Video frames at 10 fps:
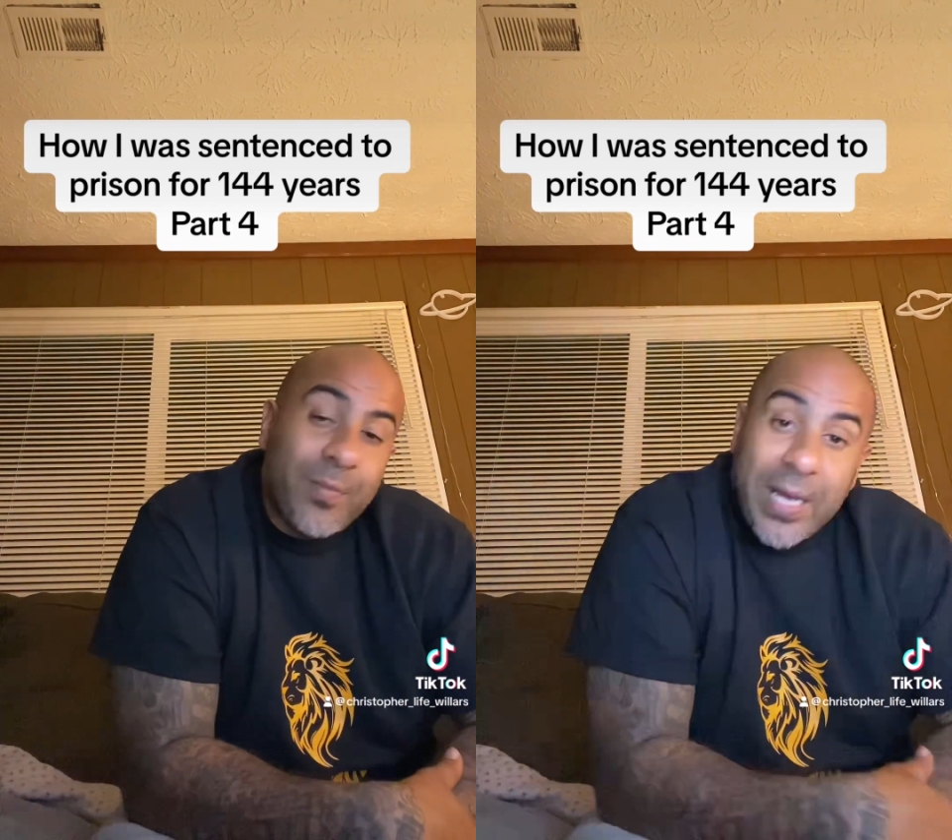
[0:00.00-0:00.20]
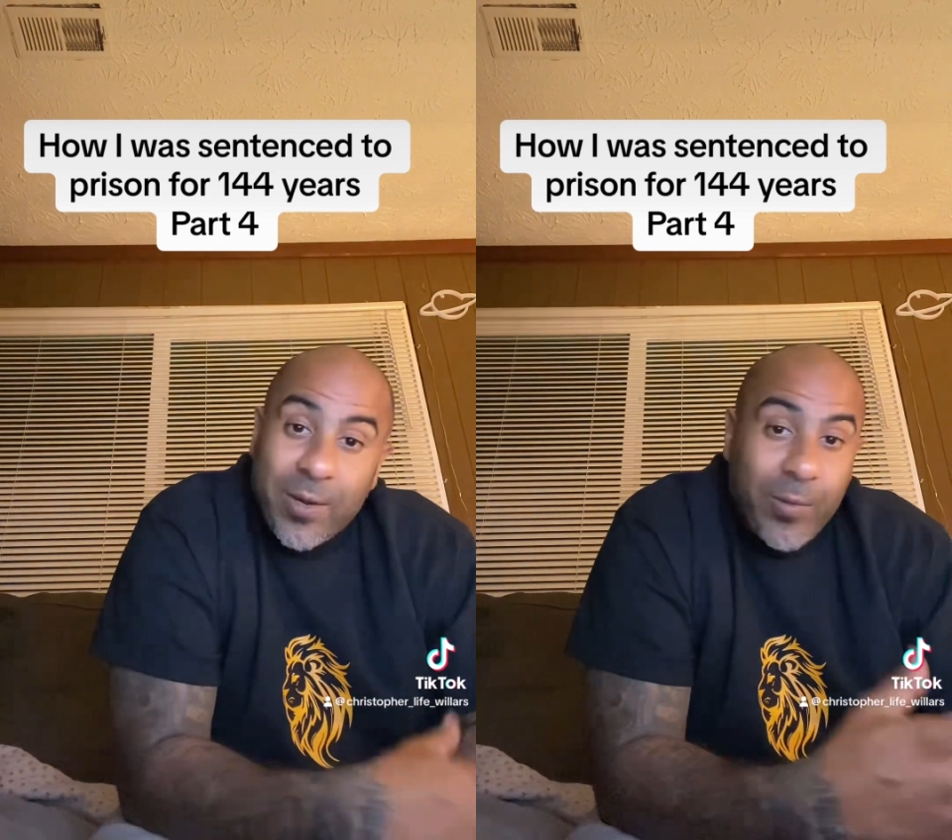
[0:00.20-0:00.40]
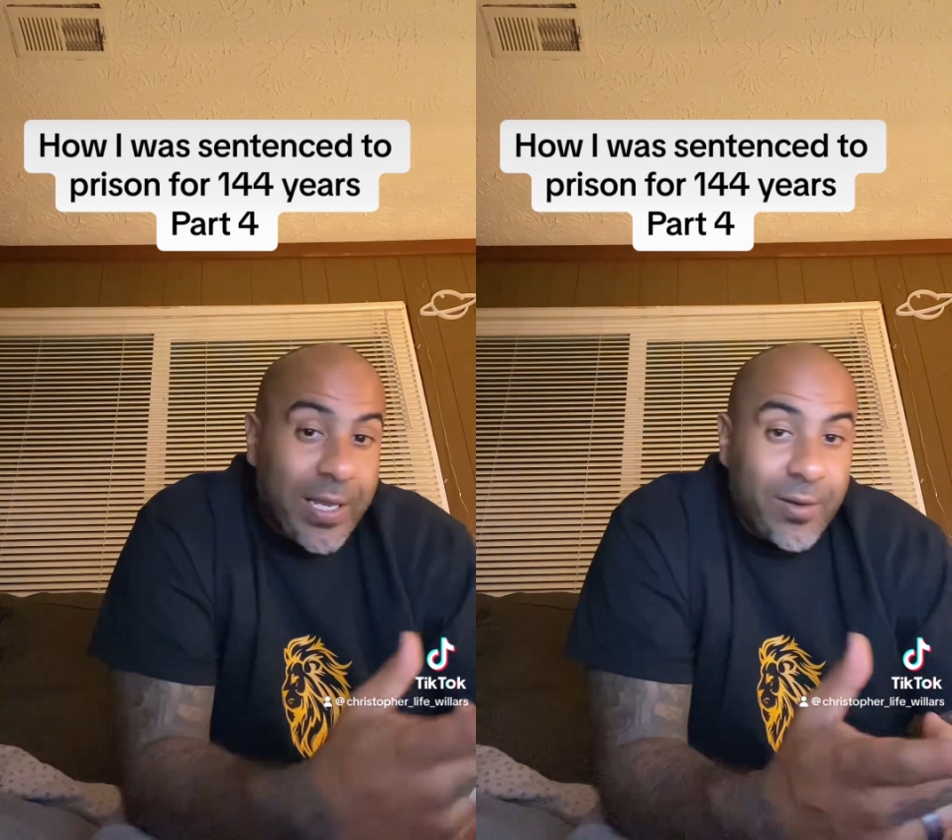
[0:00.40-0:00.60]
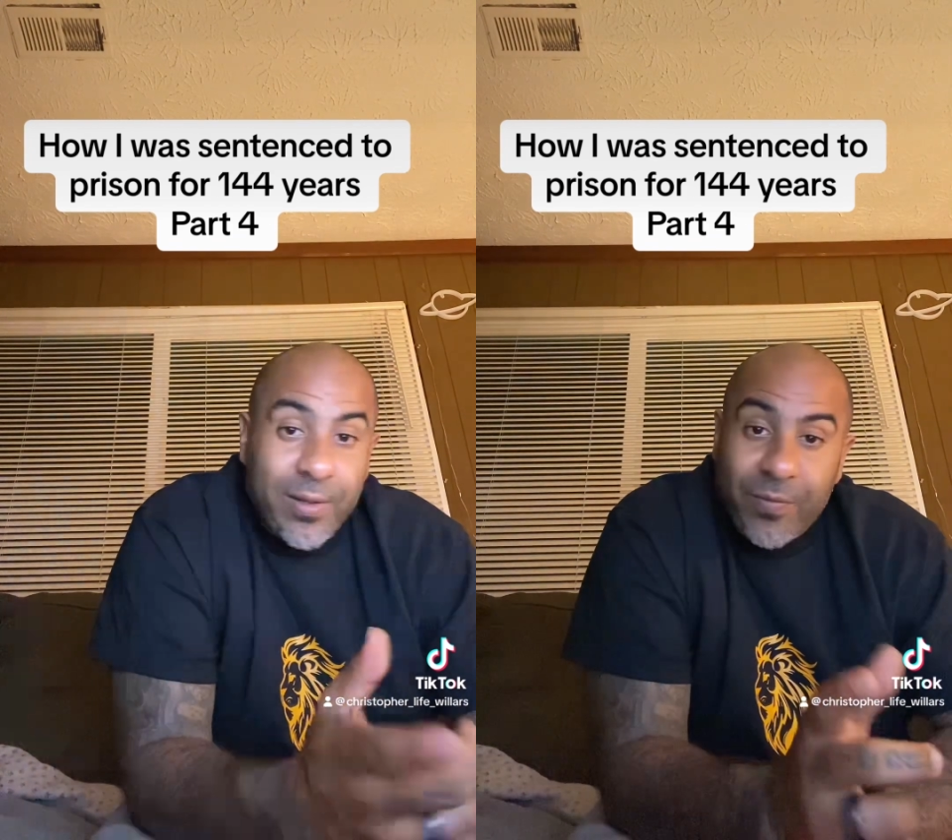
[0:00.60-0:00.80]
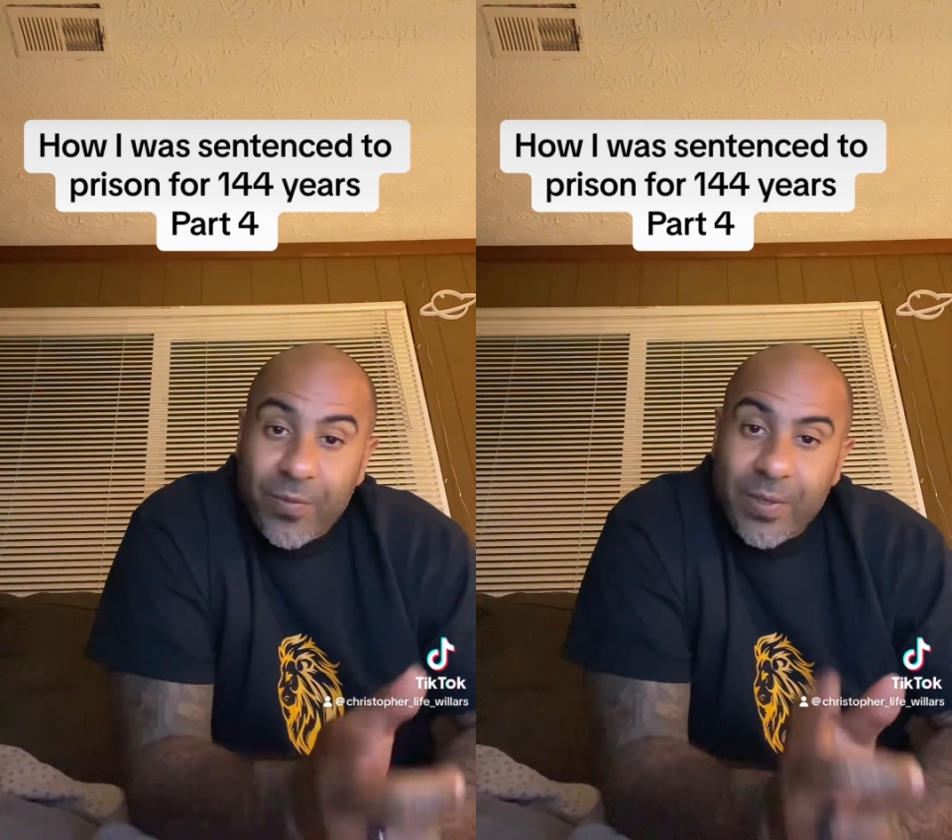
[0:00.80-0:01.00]
By the way,
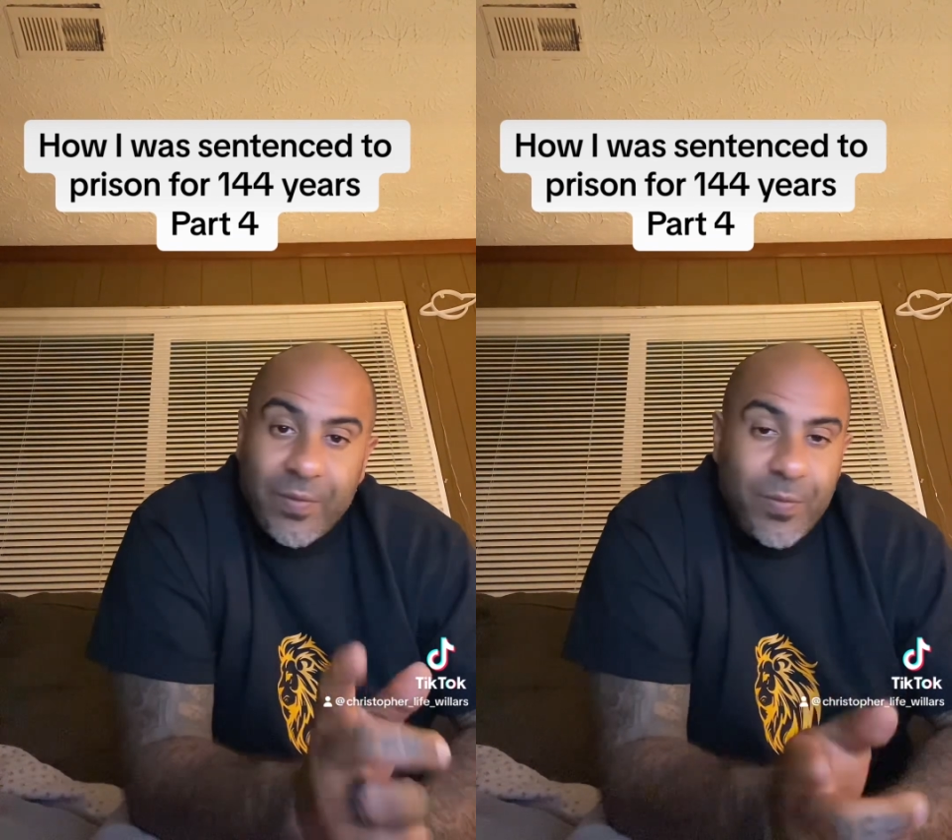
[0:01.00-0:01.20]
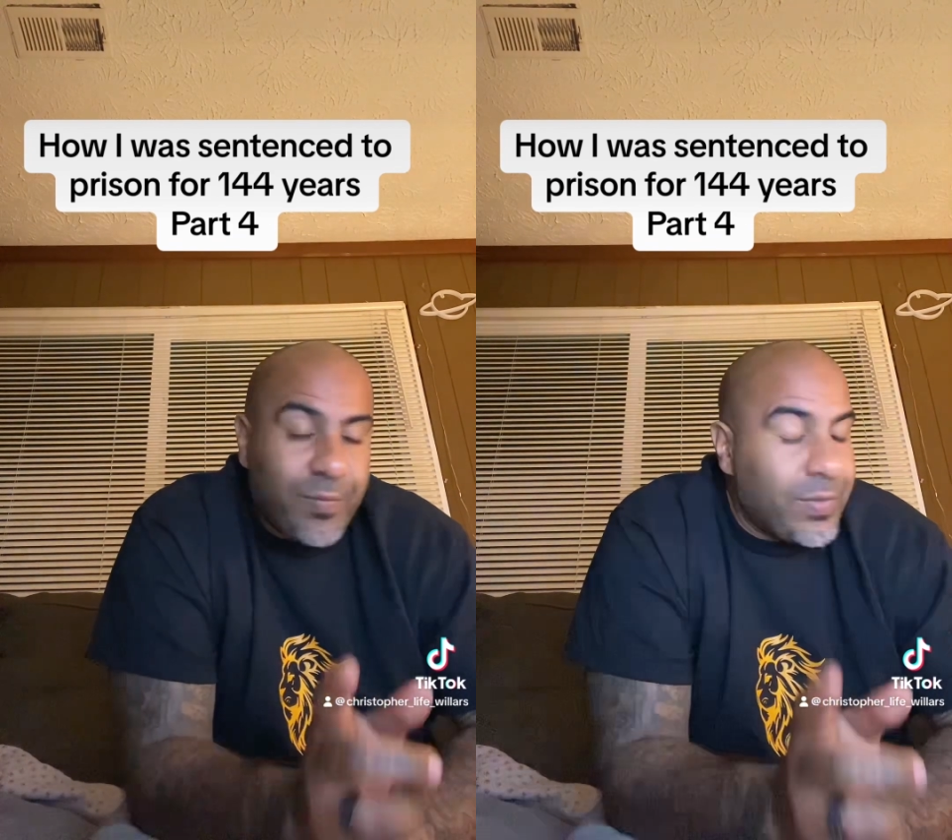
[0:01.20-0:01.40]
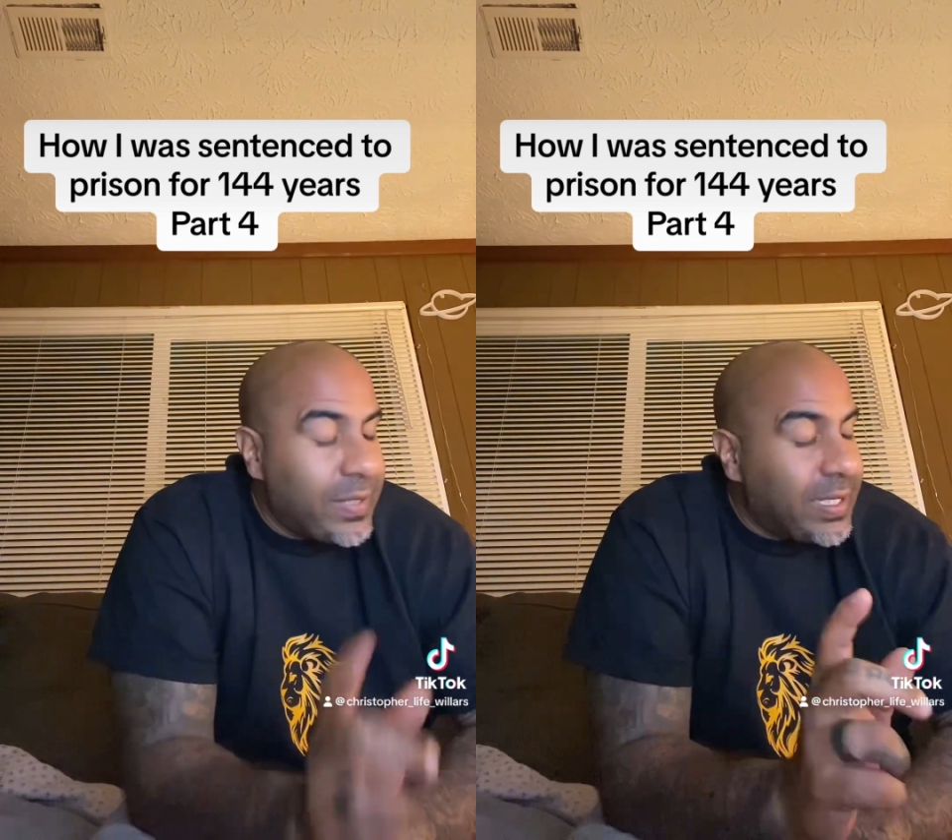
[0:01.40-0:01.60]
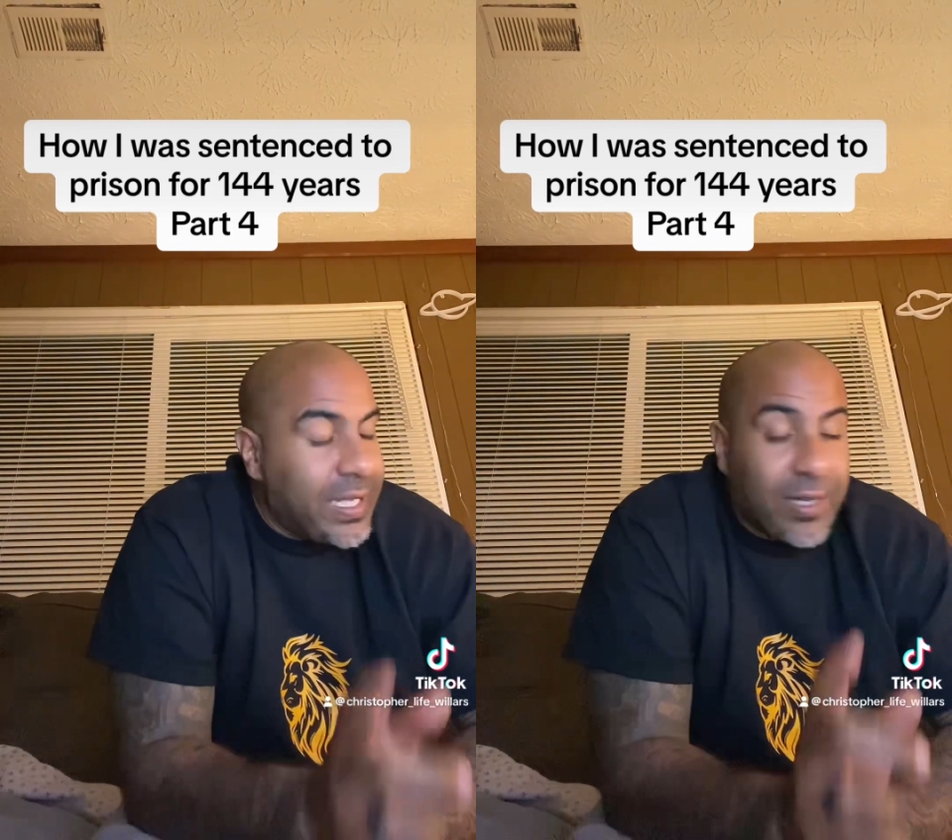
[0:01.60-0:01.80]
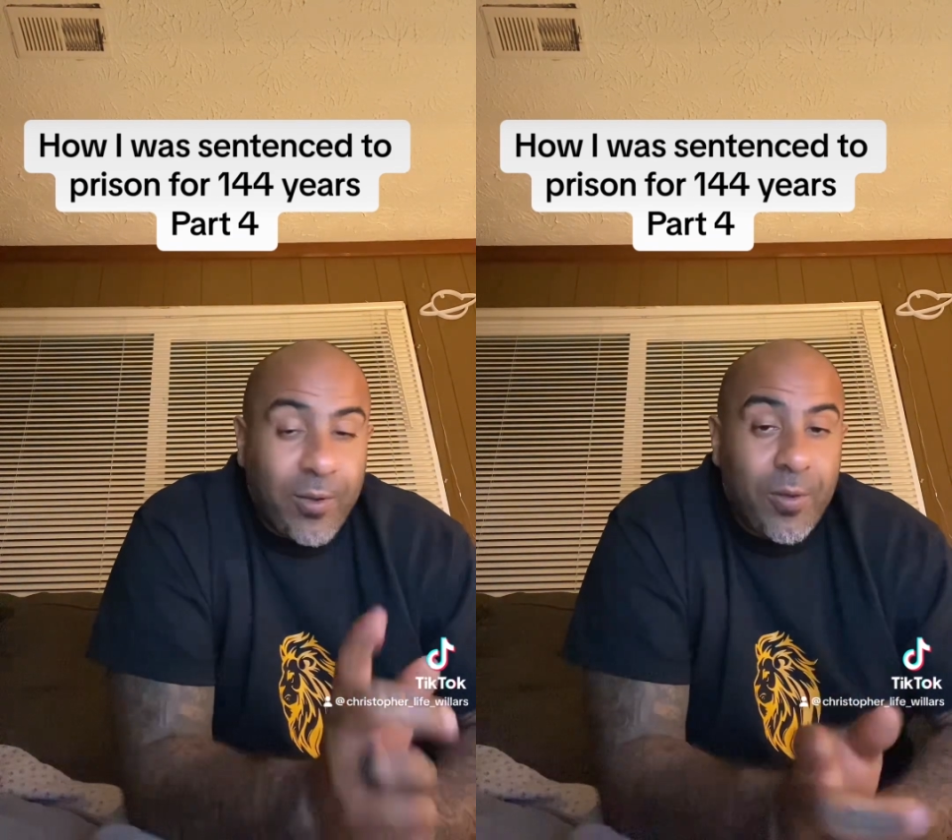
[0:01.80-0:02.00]
if you
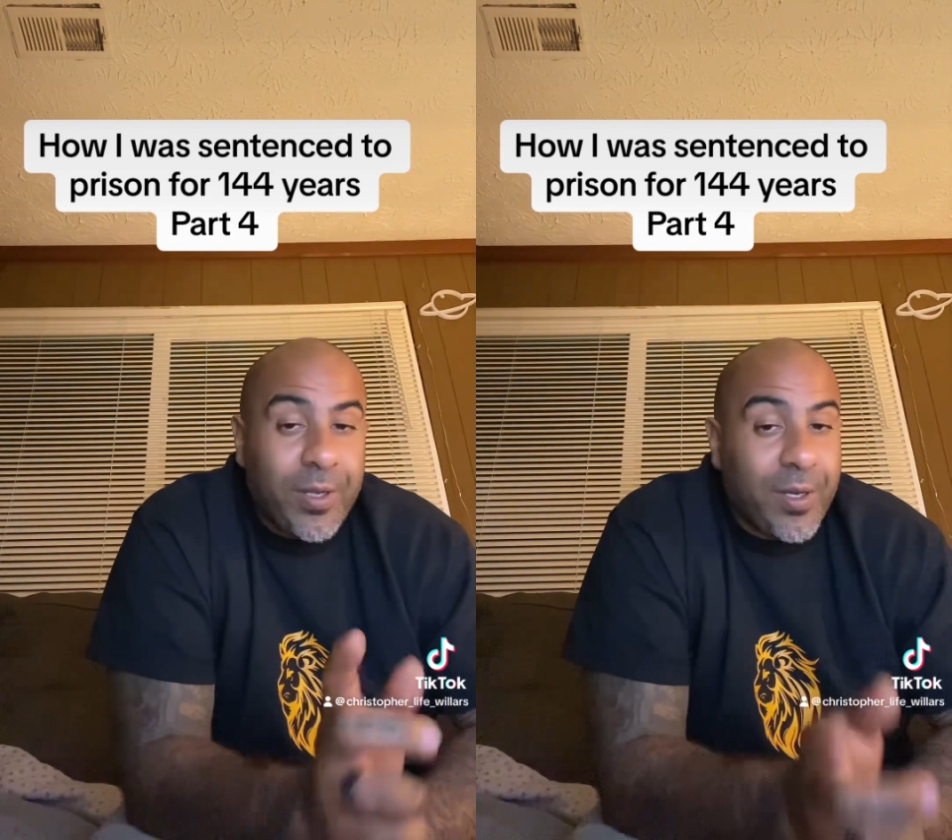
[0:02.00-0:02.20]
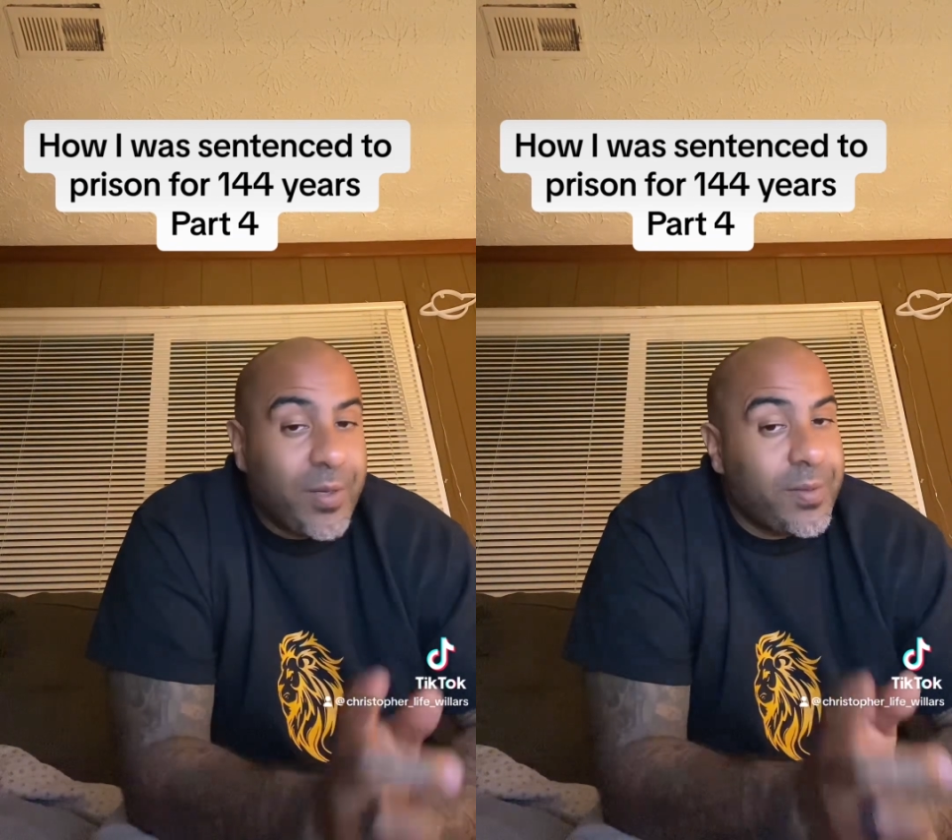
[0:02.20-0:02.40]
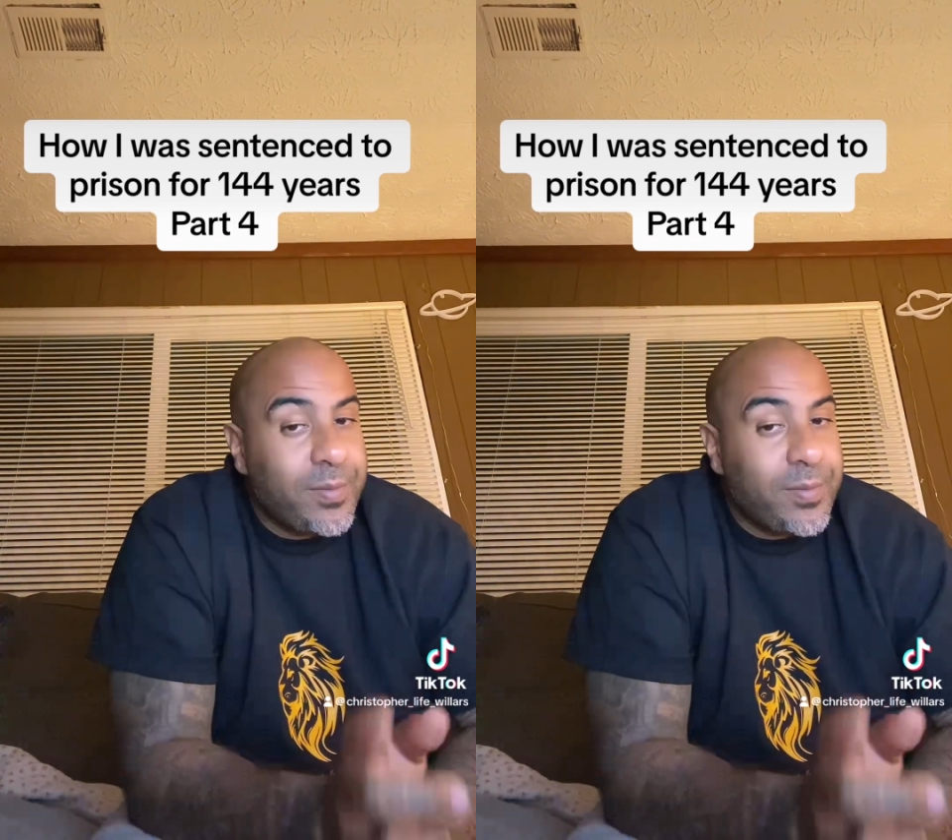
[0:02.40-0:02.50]
get a lawyer,